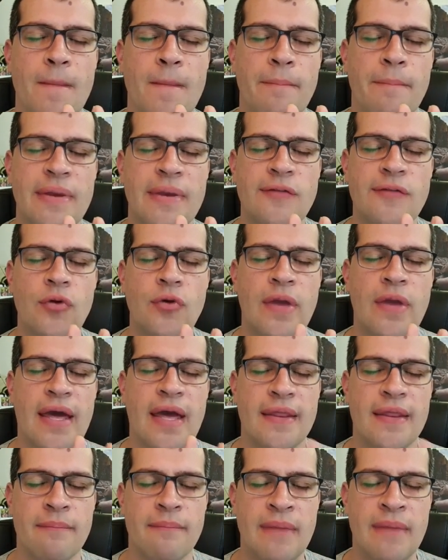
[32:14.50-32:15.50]
be
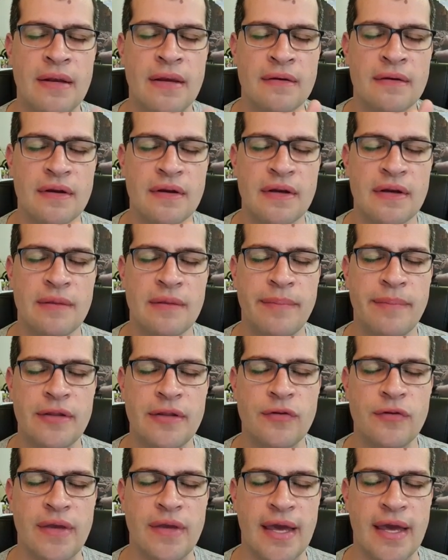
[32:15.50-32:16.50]
together mentally, be
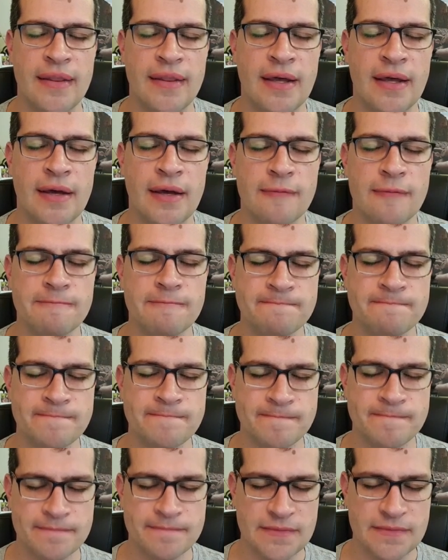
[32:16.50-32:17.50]
together
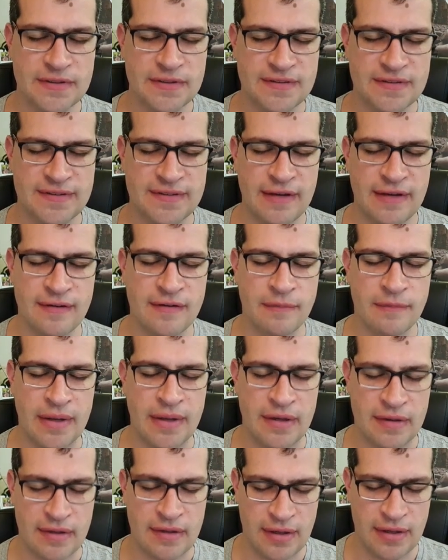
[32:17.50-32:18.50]

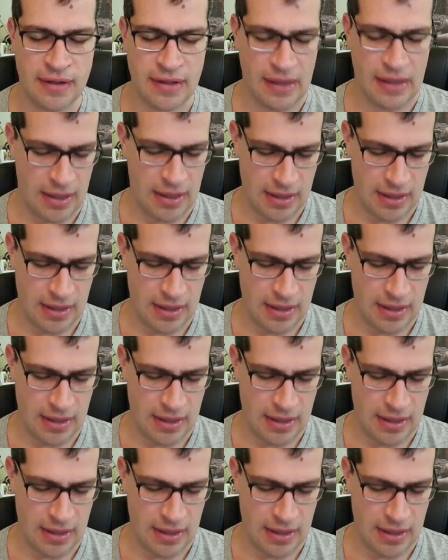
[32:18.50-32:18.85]
sentimentally,